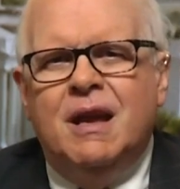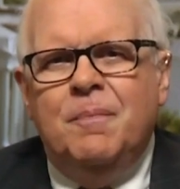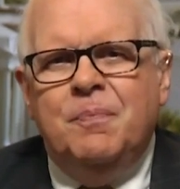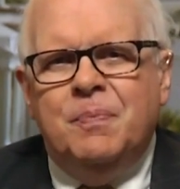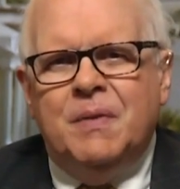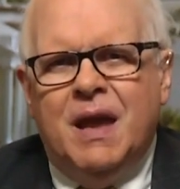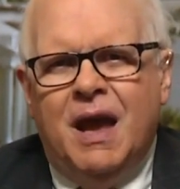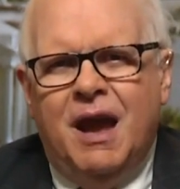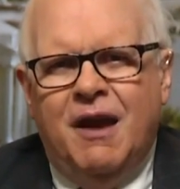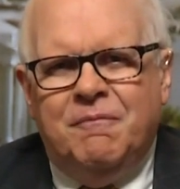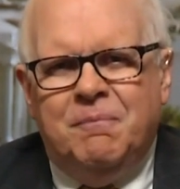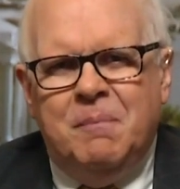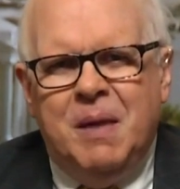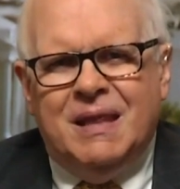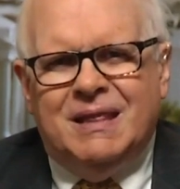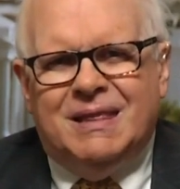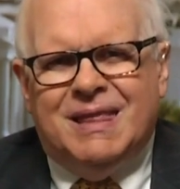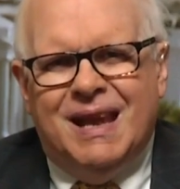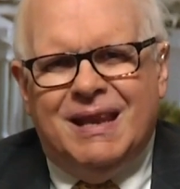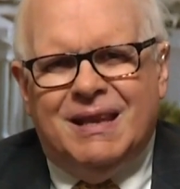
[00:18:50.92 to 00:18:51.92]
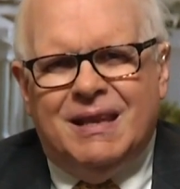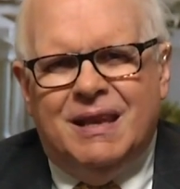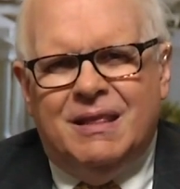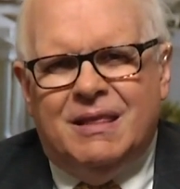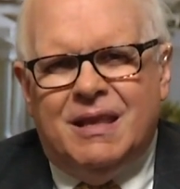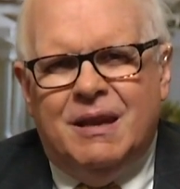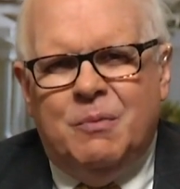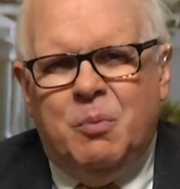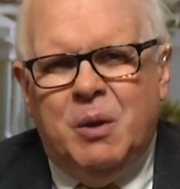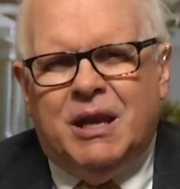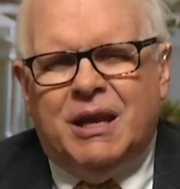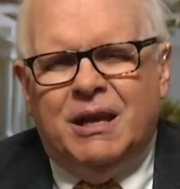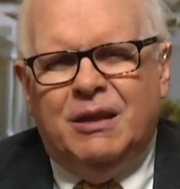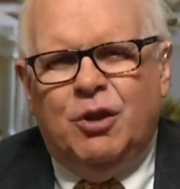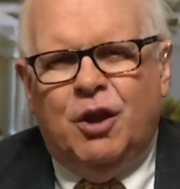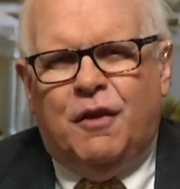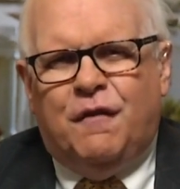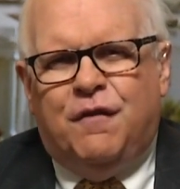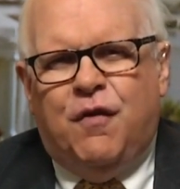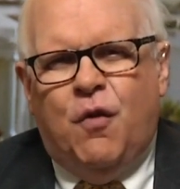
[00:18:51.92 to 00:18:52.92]
have meant that we can
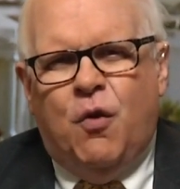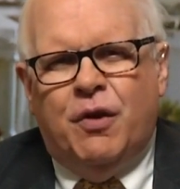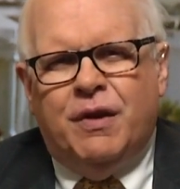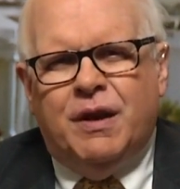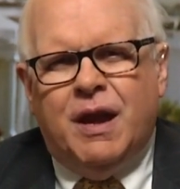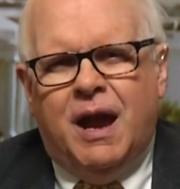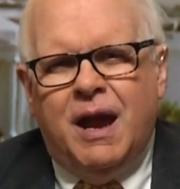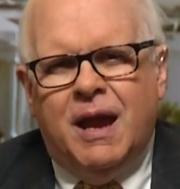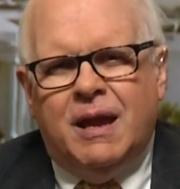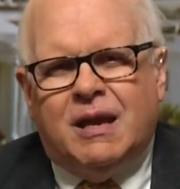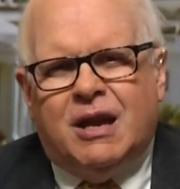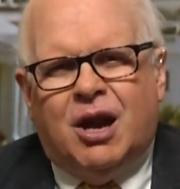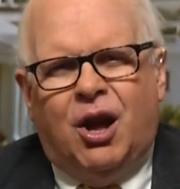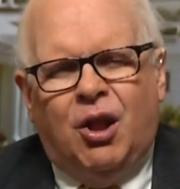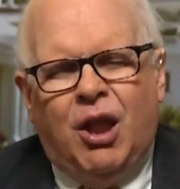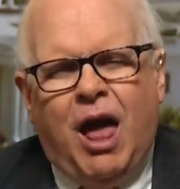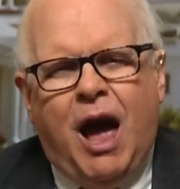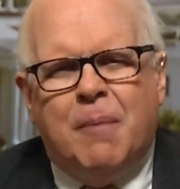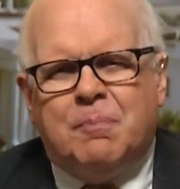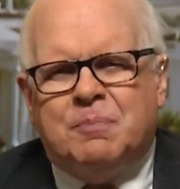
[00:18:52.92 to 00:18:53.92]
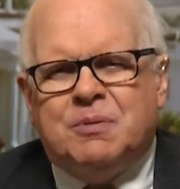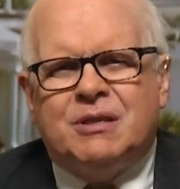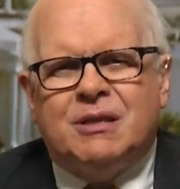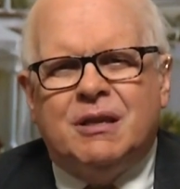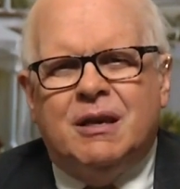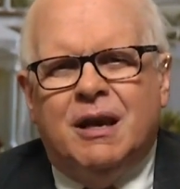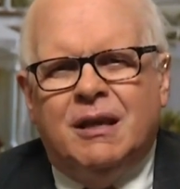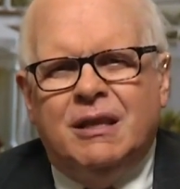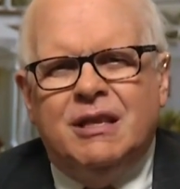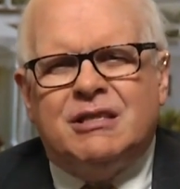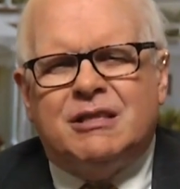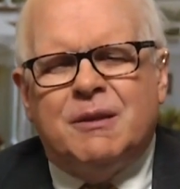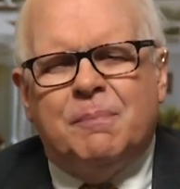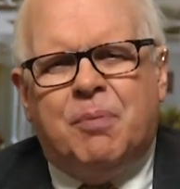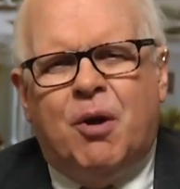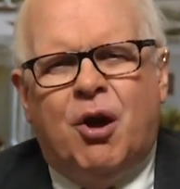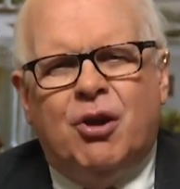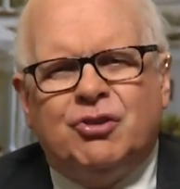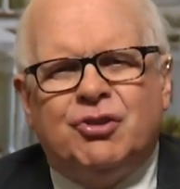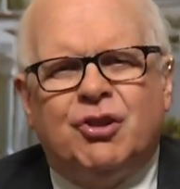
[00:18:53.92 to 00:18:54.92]
look for a collapse, at least a
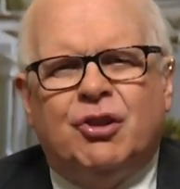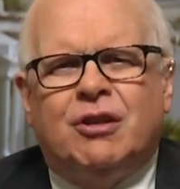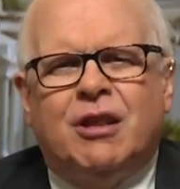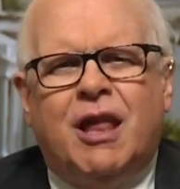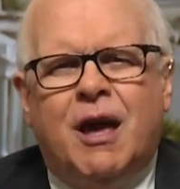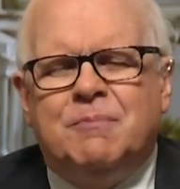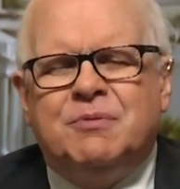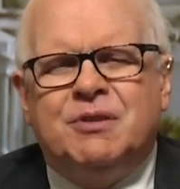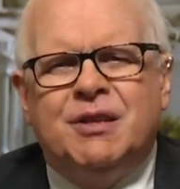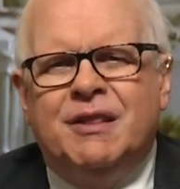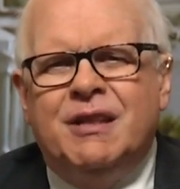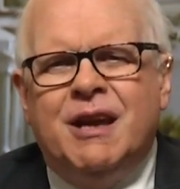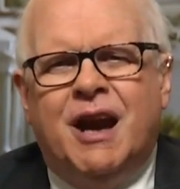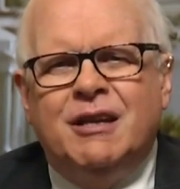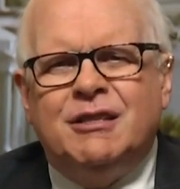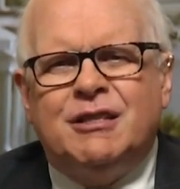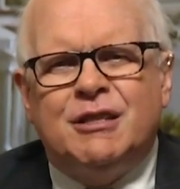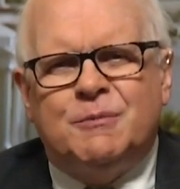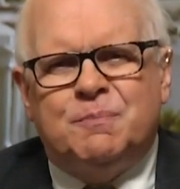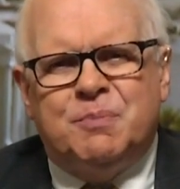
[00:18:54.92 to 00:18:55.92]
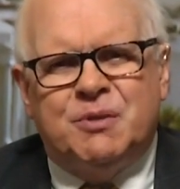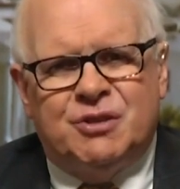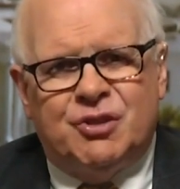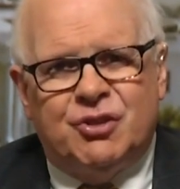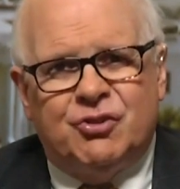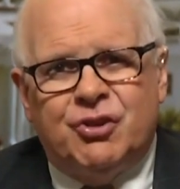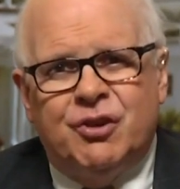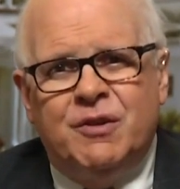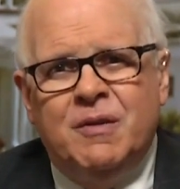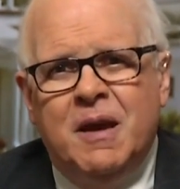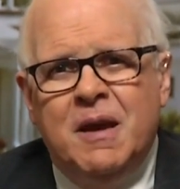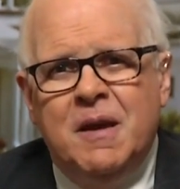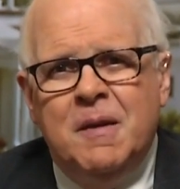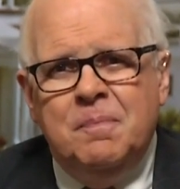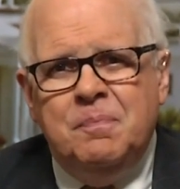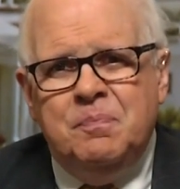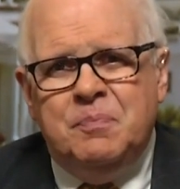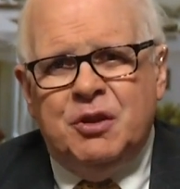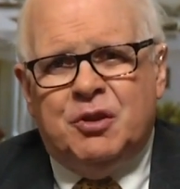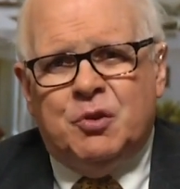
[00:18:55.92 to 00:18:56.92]
partial collapse in the ISIS position
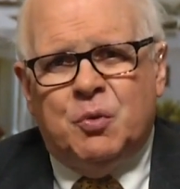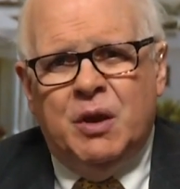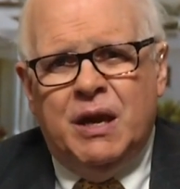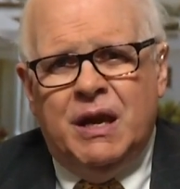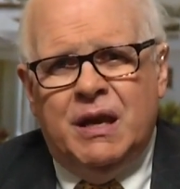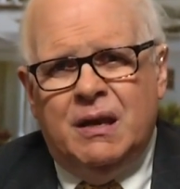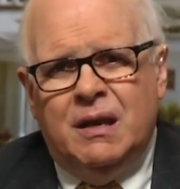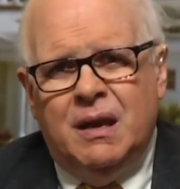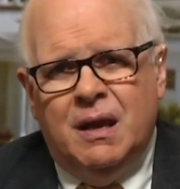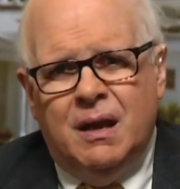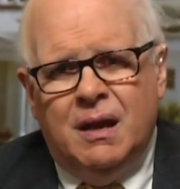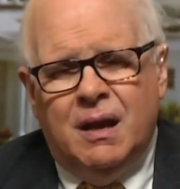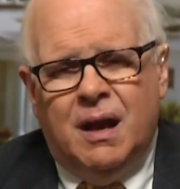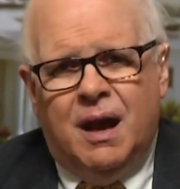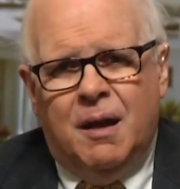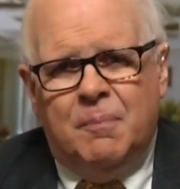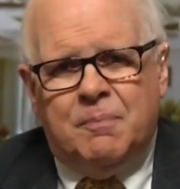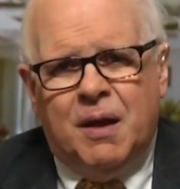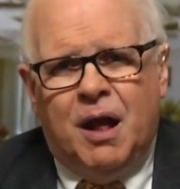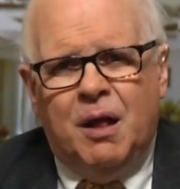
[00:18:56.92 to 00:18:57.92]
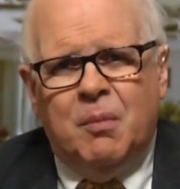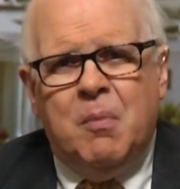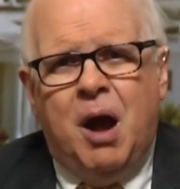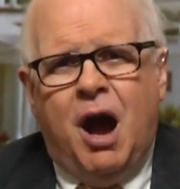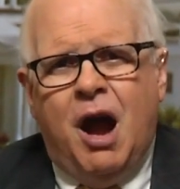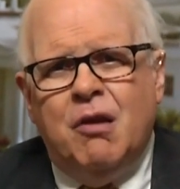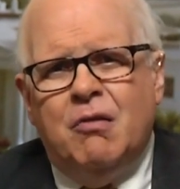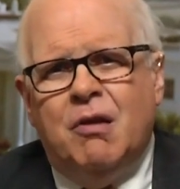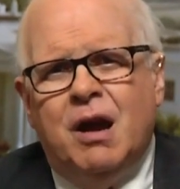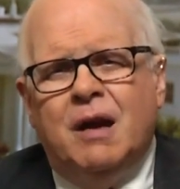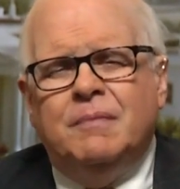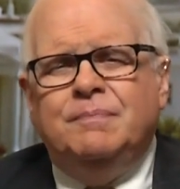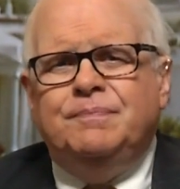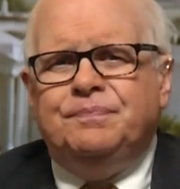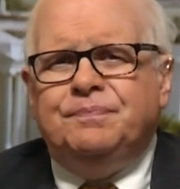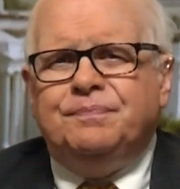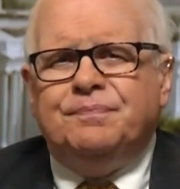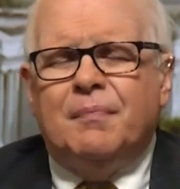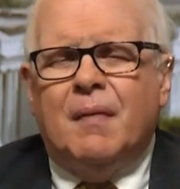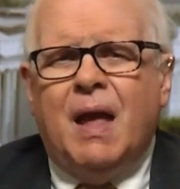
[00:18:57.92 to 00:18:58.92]
between Palmyra
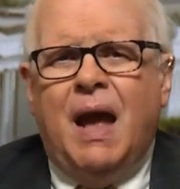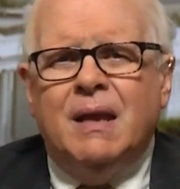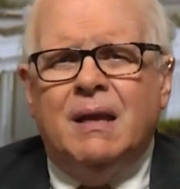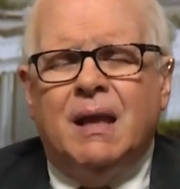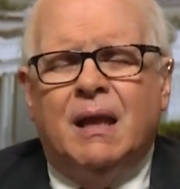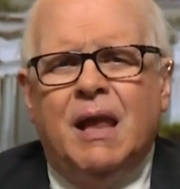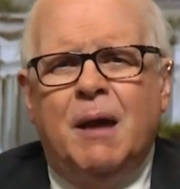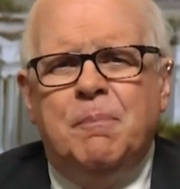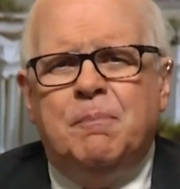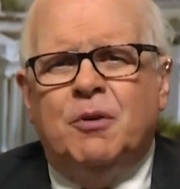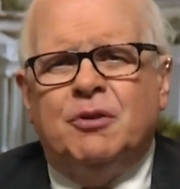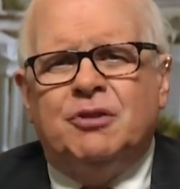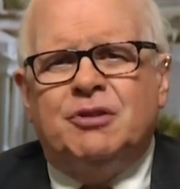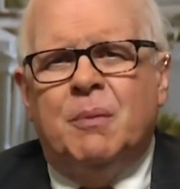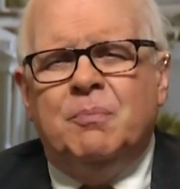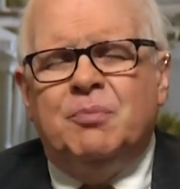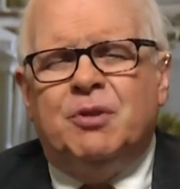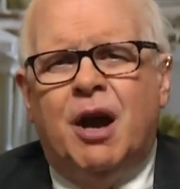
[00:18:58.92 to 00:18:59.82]
and Aleppo sometime